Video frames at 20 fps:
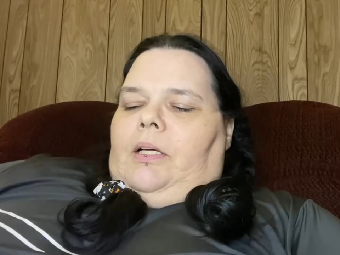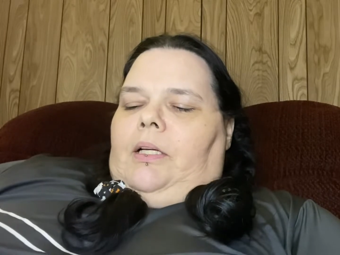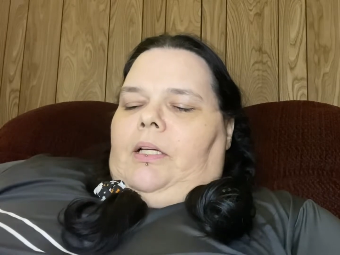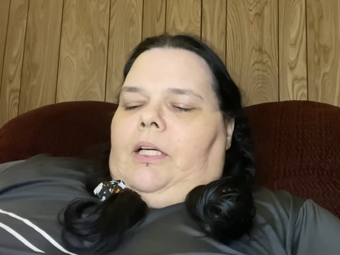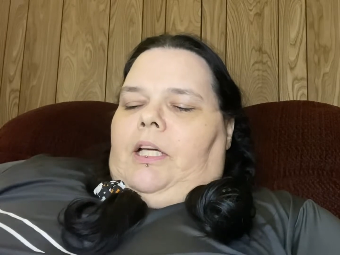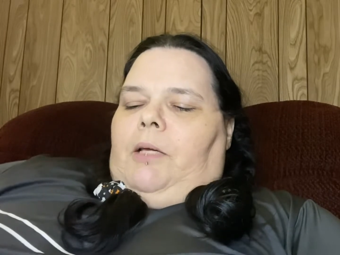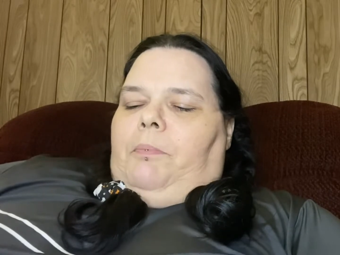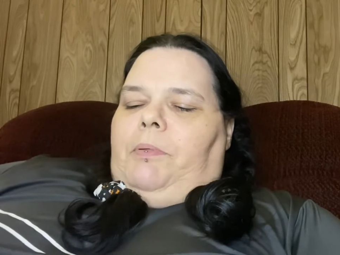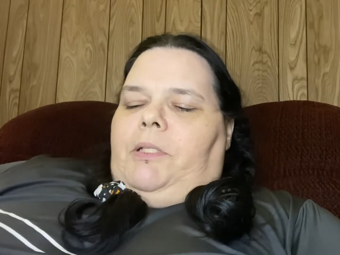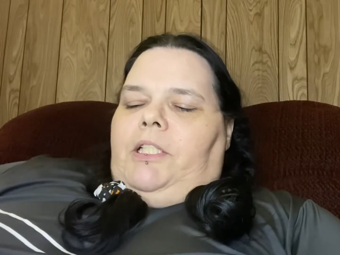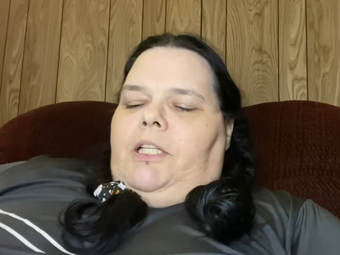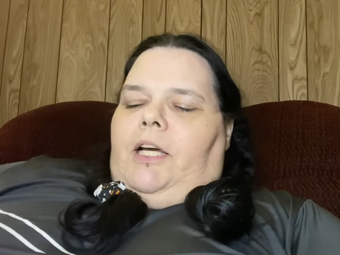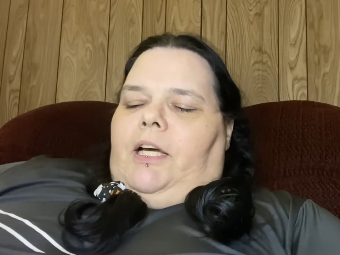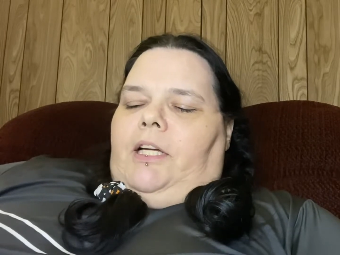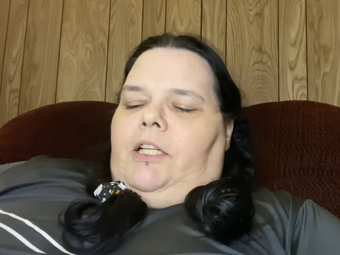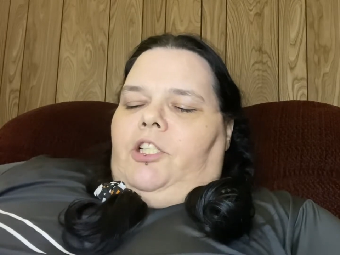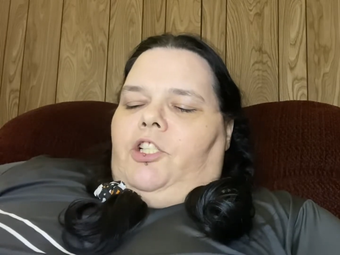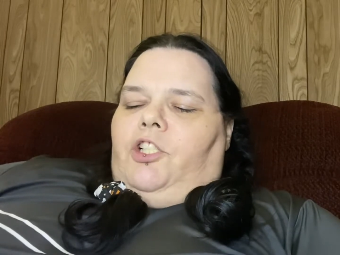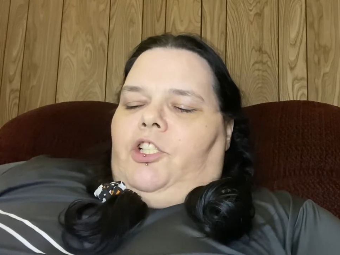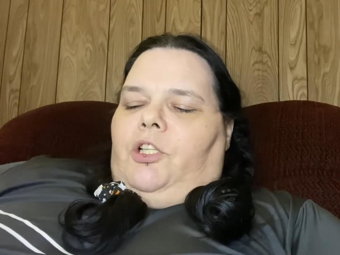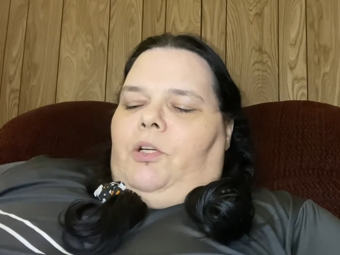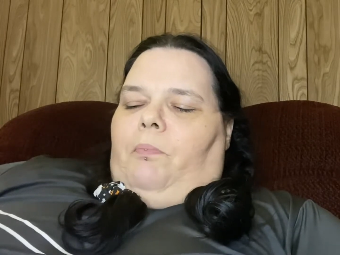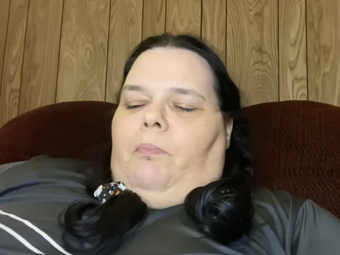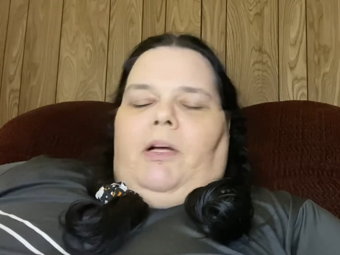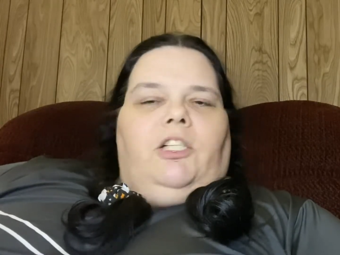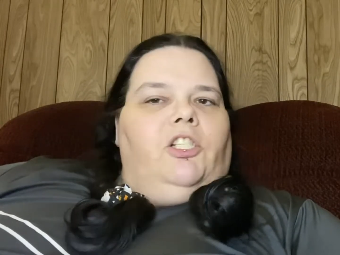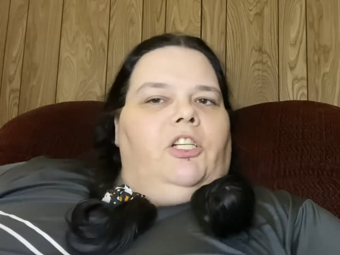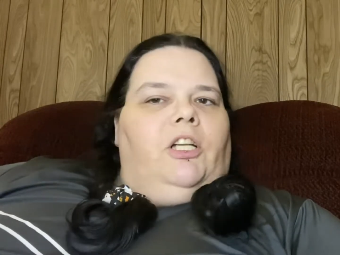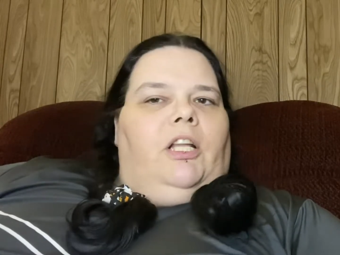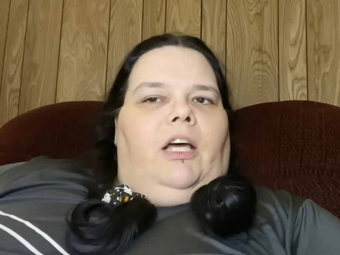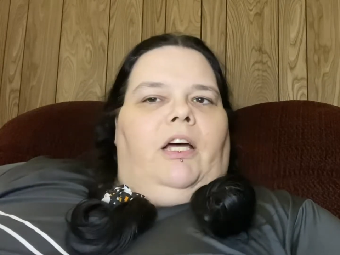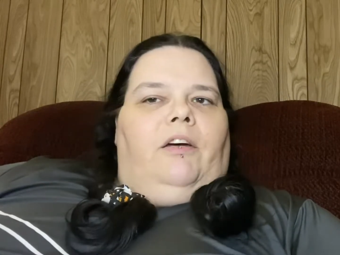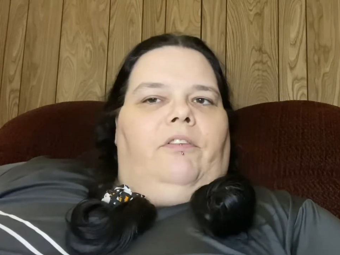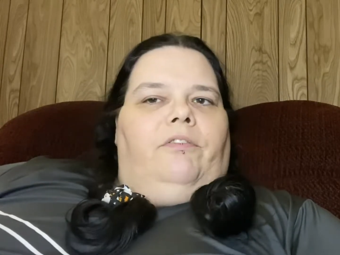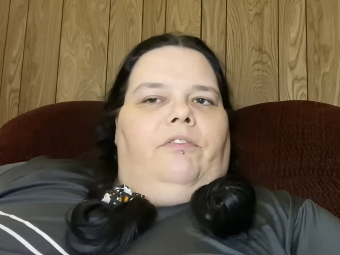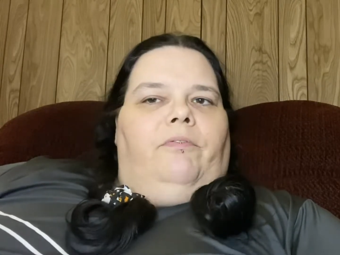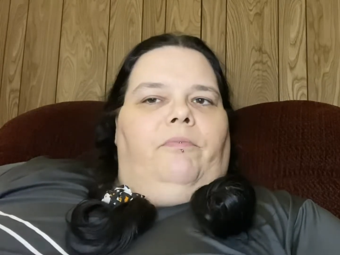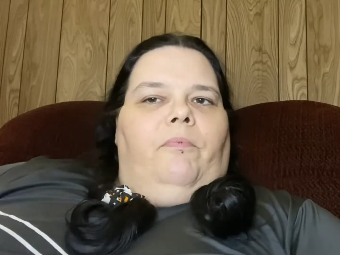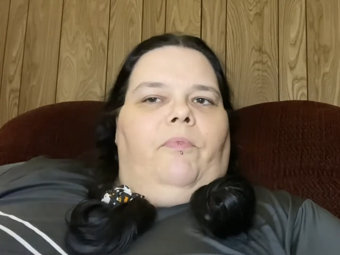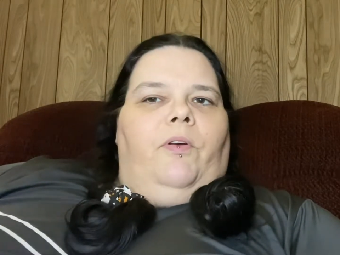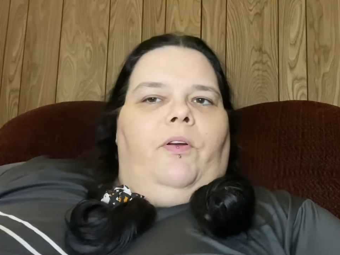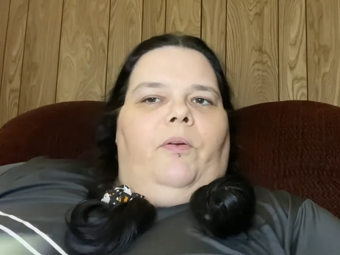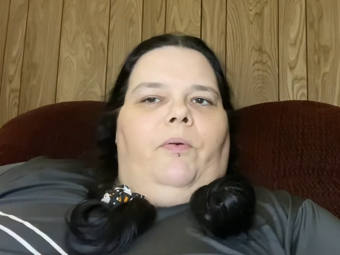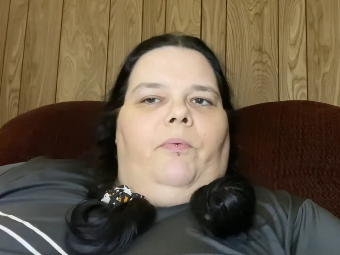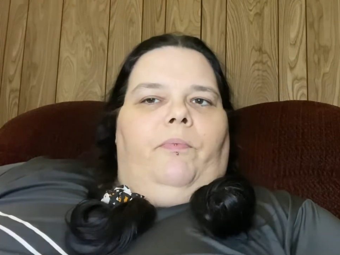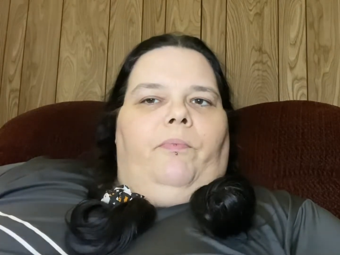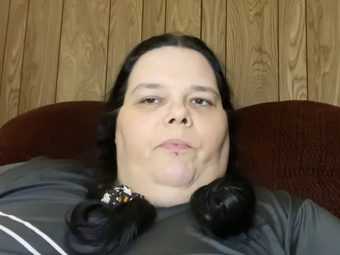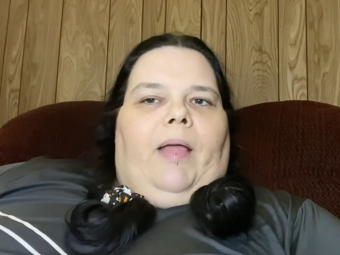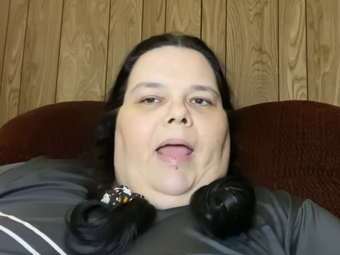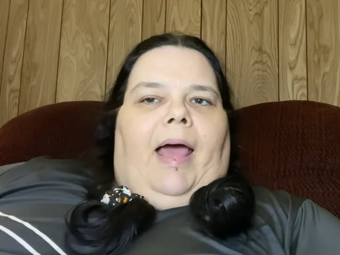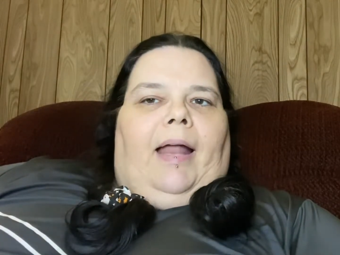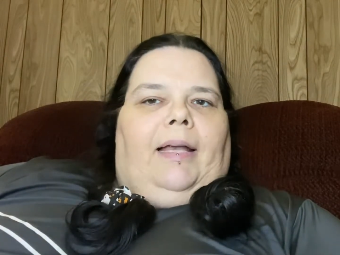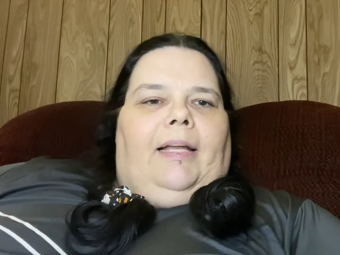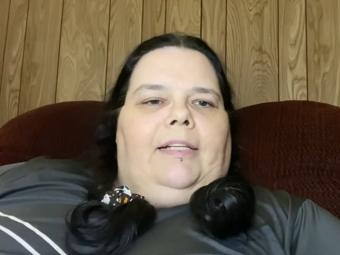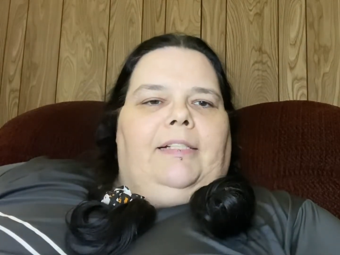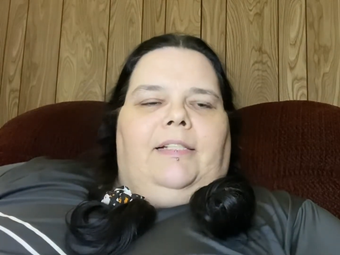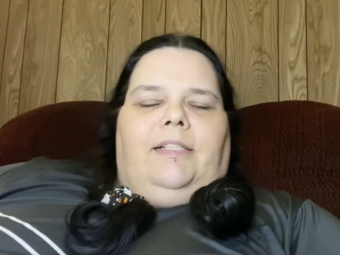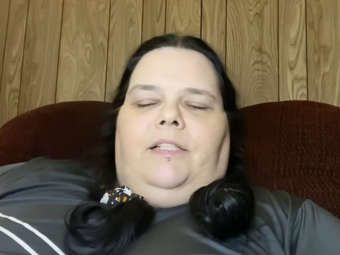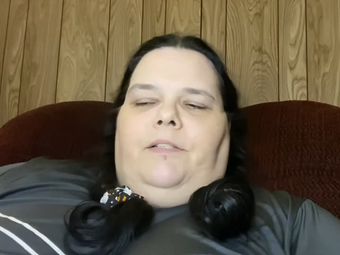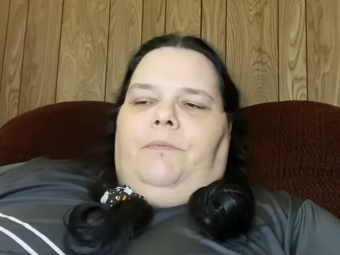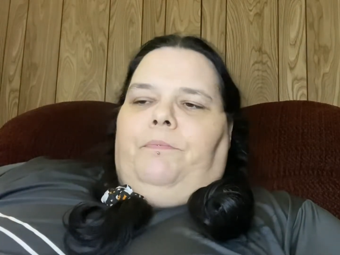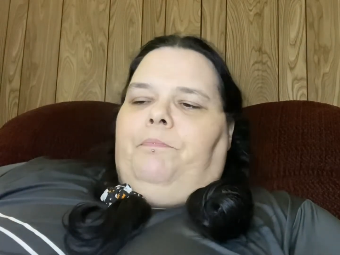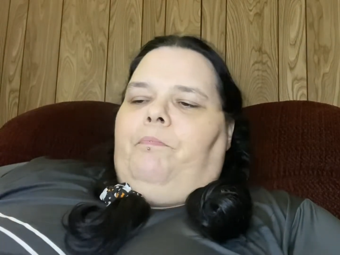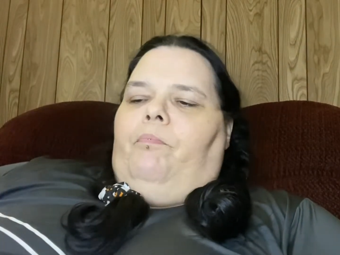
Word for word: Keep in touch. Much love, Alice.